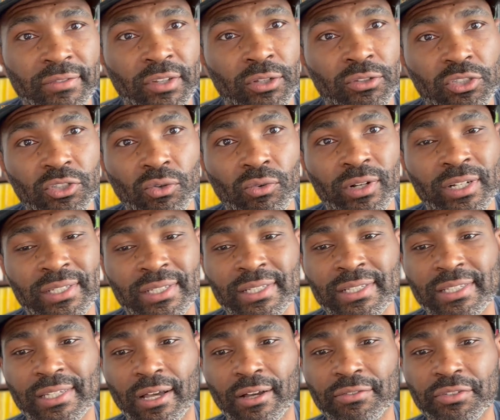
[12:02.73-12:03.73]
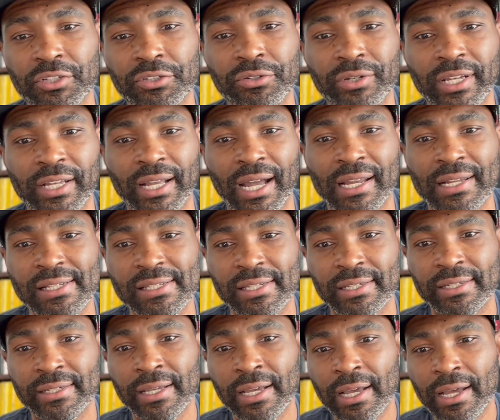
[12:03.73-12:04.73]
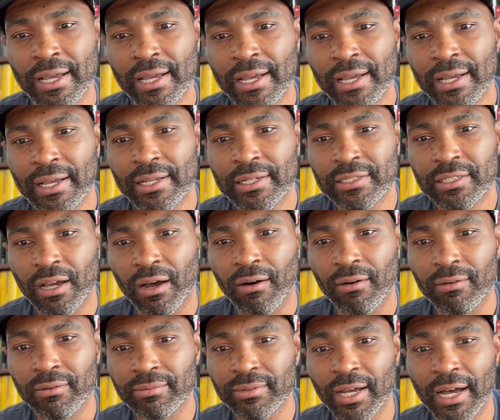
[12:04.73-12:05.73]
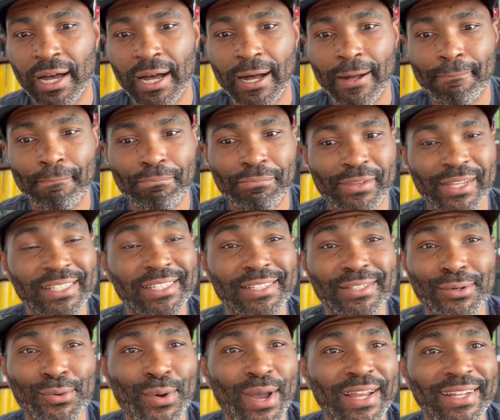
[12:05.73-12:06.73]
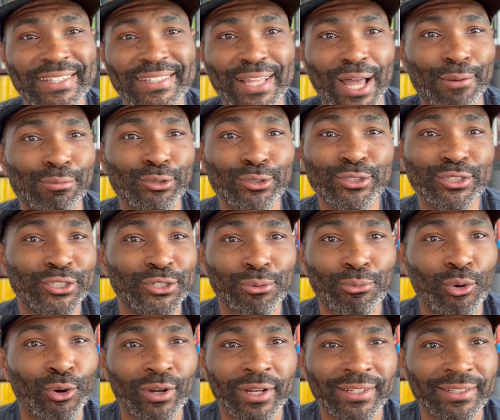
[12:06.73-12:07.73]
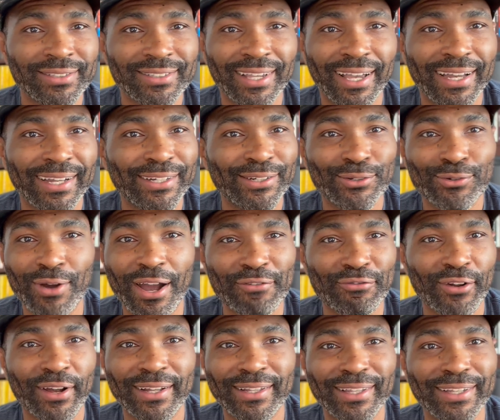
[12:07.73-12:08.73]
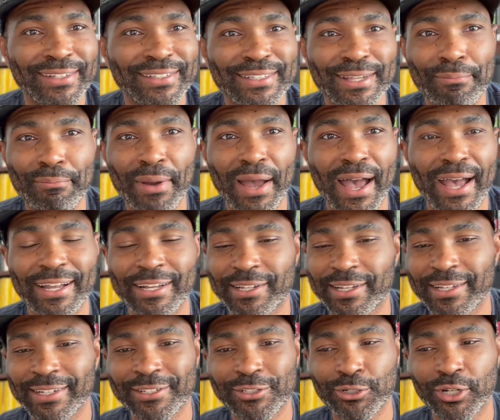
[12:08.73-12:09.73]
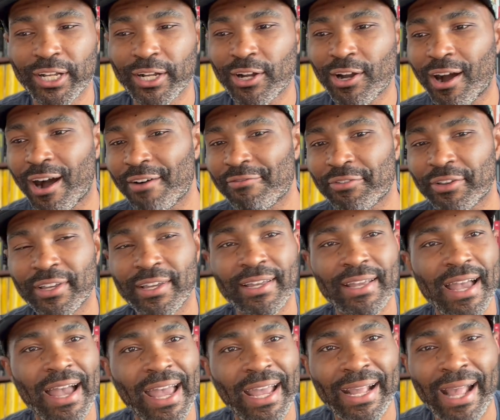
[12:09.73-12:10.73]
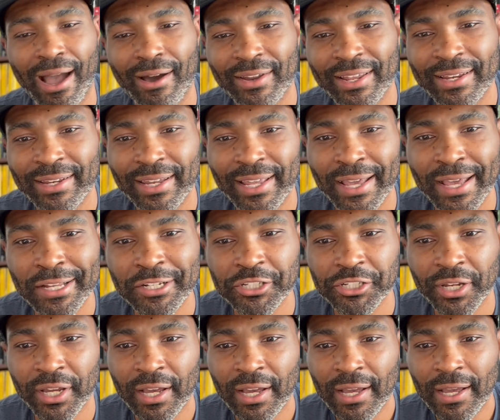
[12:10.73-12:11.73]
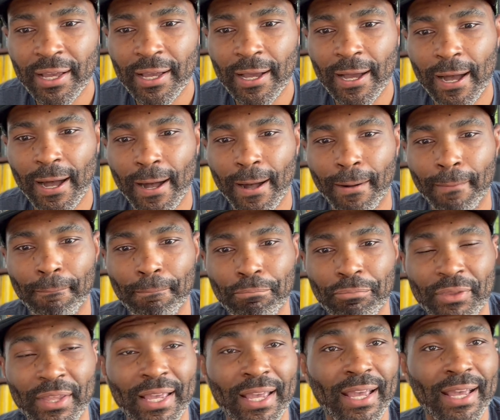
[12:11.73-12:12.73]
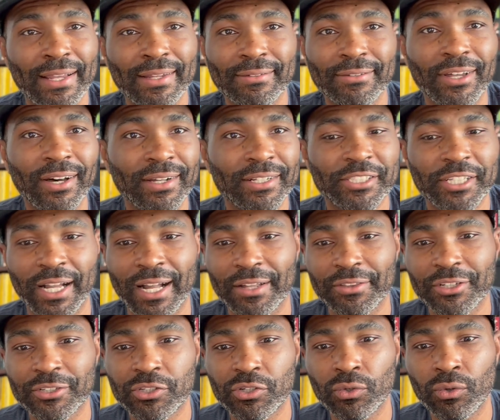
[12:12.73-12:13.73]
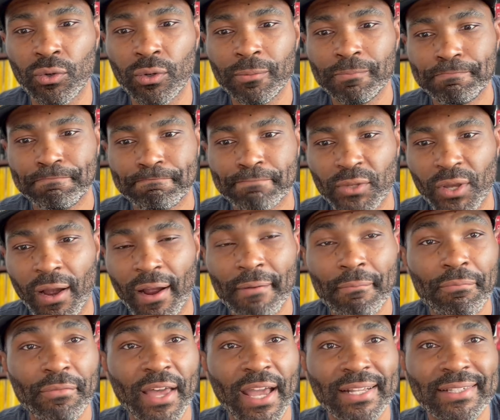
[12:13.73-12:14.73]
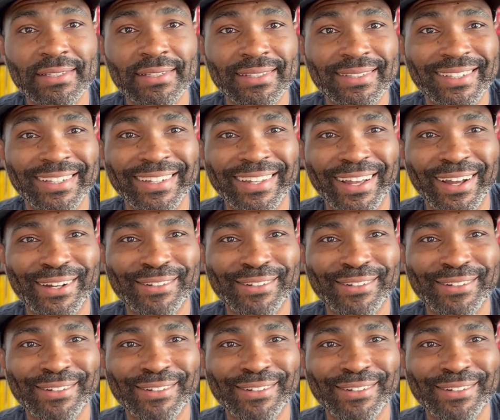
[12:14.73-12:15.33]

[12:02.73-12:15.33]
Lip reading: stories itself, so you can kind of see. So, this is a way to stop losing your mornings. Like, quite frankly, sit back, enjoy your coffee, hang out in niche, and look, check out the tool. All right, thanks. See you